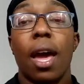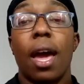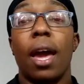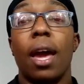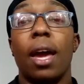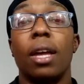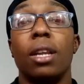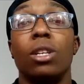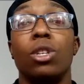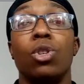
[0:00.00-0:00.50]

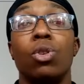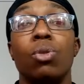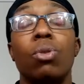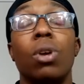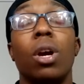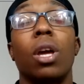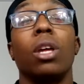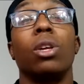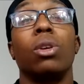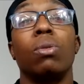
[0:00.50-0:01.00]
And you
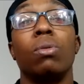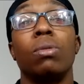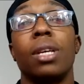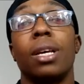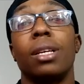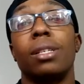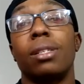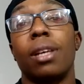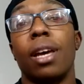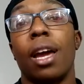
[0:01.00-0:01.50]
can use
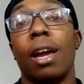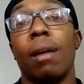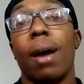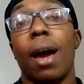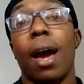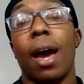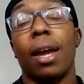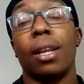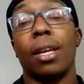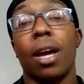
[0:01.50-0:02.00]
that same
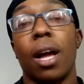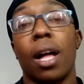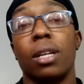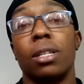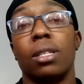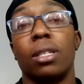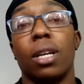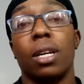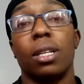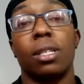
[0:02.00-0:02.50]

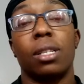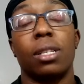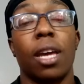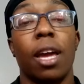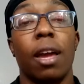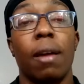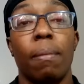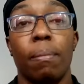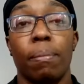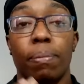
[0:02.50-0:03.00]
ideology and
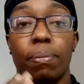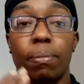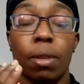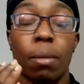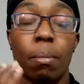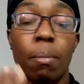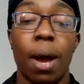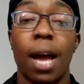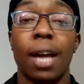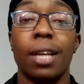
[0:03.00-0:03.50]
same
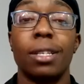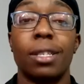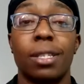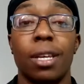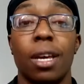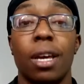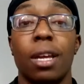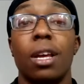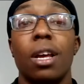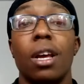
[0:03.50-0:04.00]

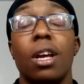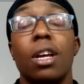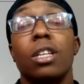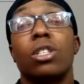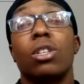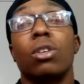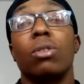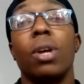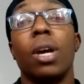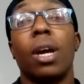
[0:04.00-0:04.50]
mindset
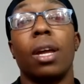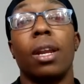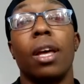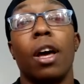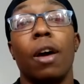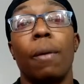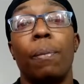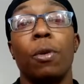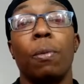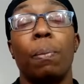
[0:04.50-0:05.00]
so that it can
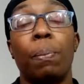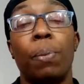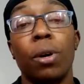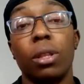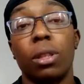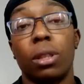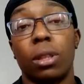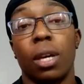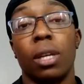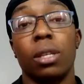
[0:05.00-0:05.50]
help you
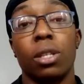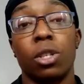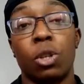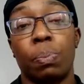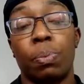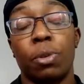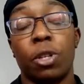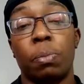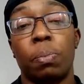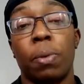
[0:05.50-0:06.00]
put things into
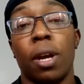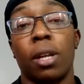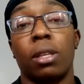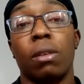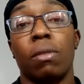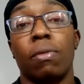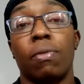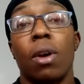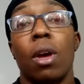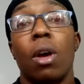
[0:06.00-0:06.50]

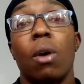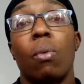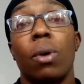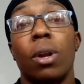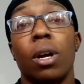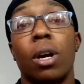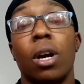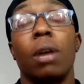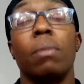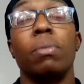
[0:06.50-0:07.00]
perspective
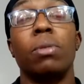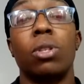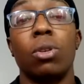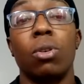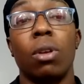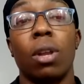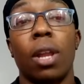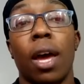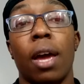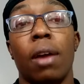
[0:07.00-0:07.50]
when it comes to
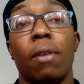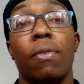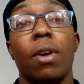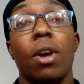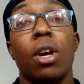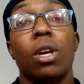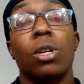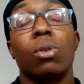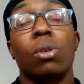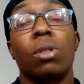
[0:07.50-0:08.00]
your life,
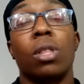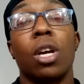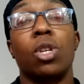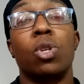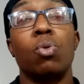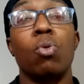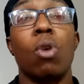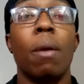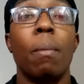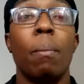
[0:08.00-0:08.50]
so
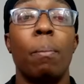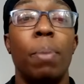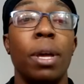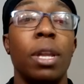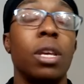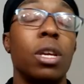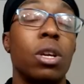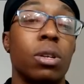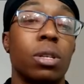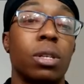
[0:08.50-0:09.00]
that you aren't
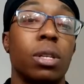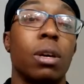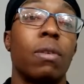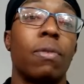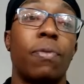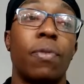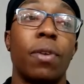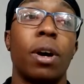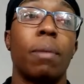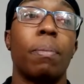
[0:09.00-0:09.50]
beating
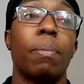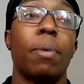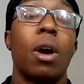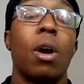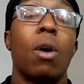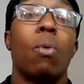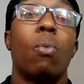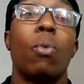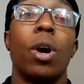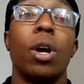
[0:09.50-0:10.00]
yourself up
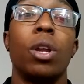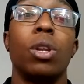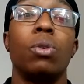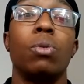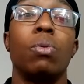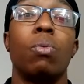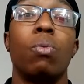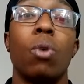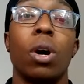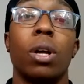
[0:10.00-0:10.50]
when
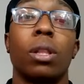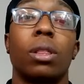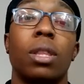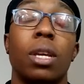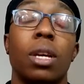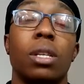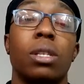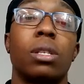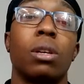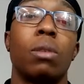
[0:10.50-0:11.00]
you want
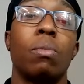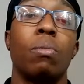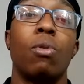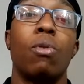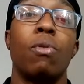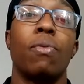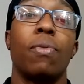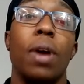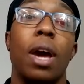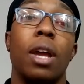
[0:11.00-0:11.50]
things to
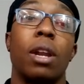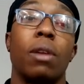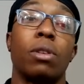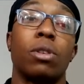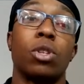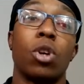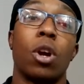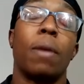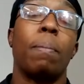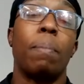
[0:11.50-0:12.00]
move at a
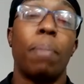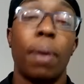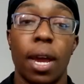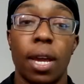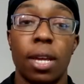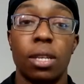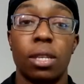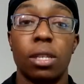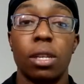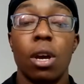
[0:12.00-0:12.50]
certain
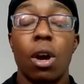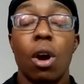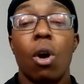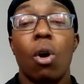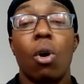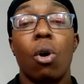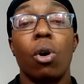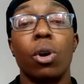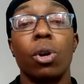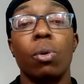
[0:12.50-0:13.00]
pace,
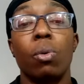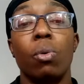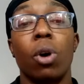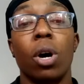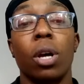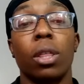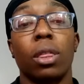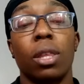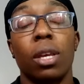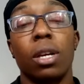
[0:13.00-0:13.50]
or you
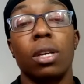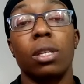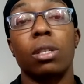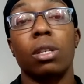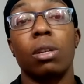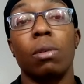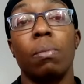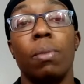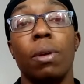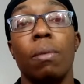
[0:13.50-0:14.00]
want things
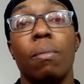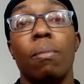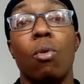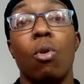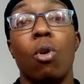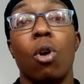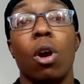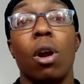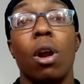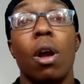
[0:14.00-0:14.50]
to be
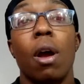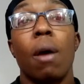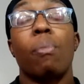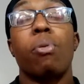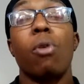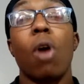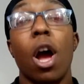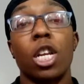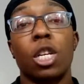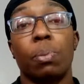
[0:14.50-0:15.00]
more
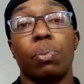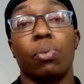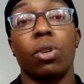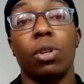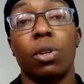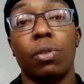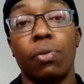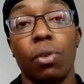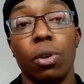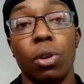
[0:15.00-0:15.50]

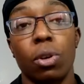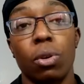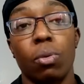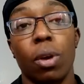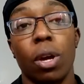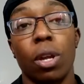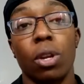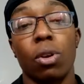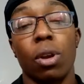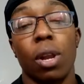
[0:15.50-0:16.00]
prosperous for you
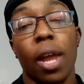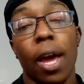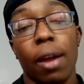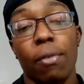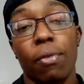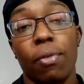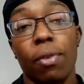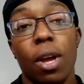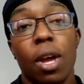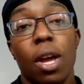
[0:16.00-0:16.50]
in your
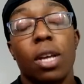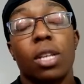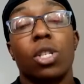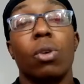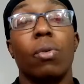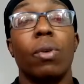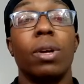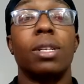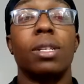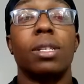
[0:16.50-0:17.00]
life.
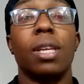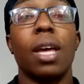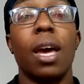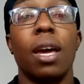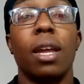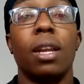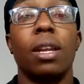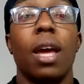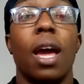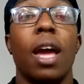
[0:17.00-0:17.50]
So
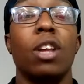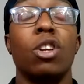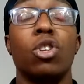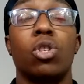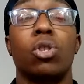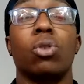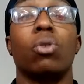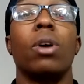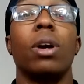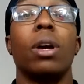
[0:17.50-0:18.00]
instead,
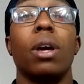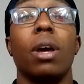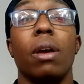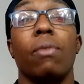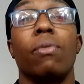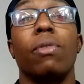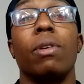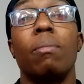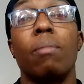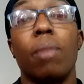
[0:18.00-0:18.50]
enjoy
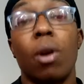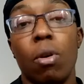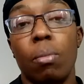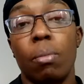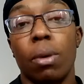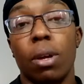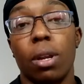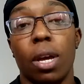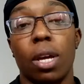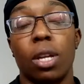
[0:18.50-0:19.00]
every
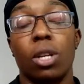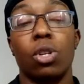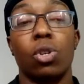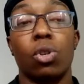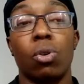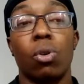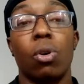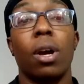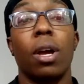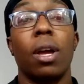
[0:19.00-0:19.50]
moment.
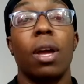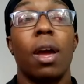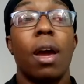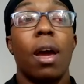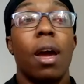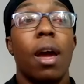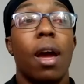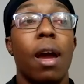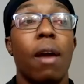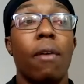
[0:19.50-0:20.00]
Enjoy
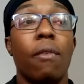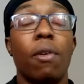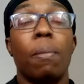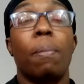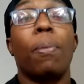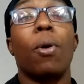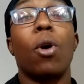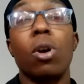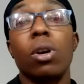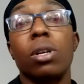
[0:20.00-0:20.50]
every
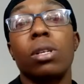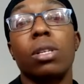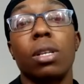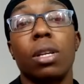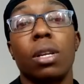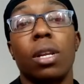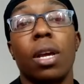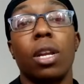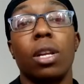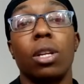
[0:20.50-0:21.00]

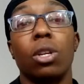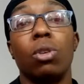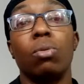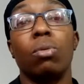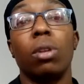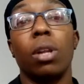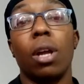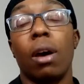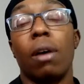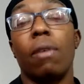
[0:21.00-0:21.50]
person that
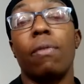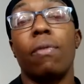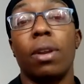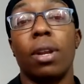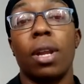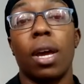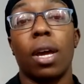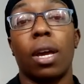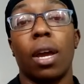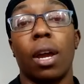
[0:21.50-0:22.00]
you love
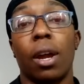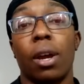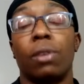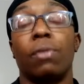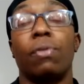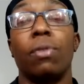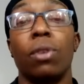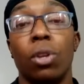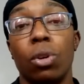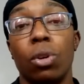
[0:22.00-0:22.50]
and that cares for